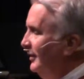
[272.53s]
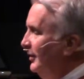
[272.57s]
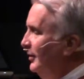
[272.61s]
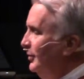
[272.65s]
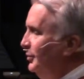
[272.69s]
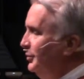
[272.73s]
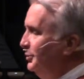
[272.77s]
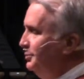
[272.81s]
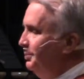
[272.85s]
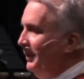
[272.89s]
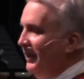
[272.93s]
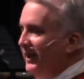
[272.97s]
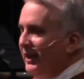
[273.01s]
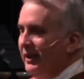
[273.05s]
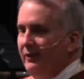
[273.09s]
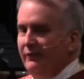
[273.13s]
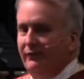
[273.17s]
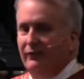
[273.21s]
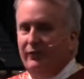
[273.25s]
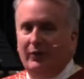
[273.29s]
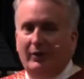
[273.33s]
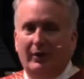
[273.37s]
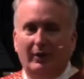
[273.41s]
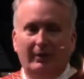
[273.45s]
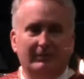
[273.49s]
who's been
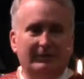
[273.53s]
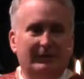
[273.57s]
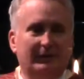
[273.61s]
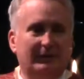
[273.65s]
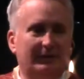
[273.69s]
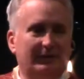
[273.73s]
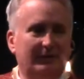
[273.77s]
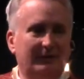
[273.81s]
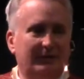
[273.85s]
confirmed?